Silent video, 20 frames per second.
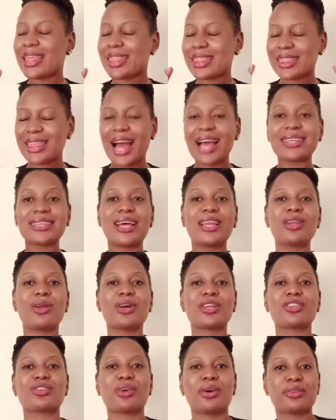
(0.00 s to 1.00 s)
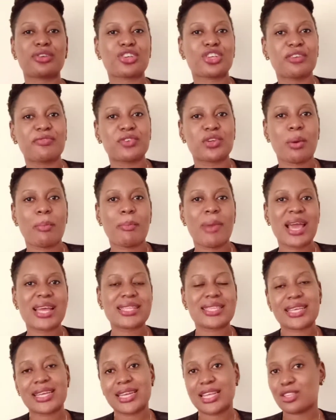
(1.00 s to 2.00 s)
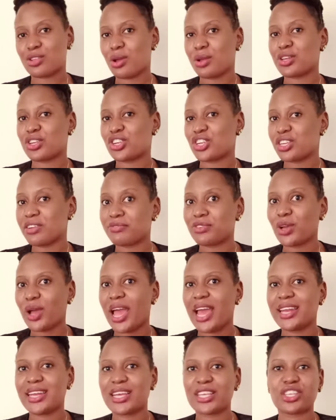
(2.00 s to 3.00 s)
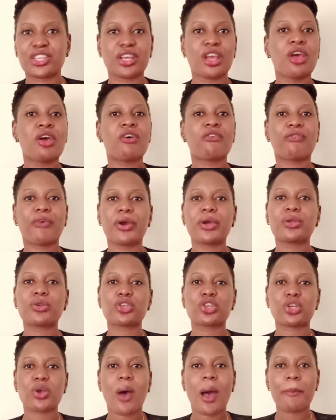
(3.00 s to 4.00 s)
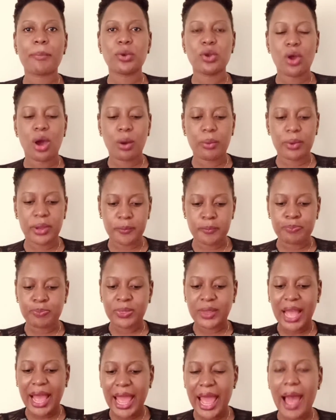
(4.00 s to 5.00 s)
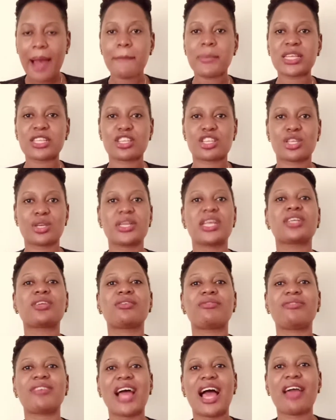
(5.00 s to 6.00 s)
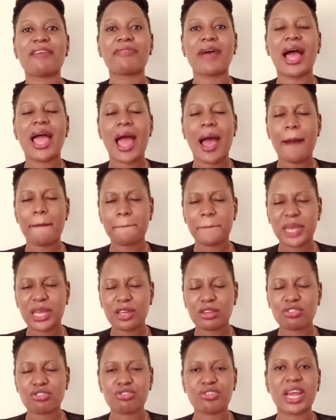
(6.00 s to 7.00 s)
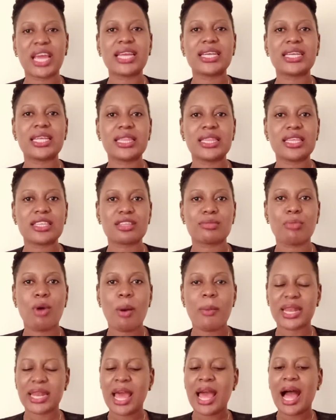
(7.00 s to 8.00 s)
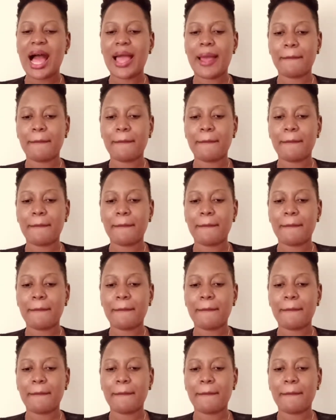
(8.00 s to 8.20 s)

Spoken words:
That alone is going to shift your mindset. It's going to shift your energy for you to show up knowing, I am a student of life. I am being trained in this moment. I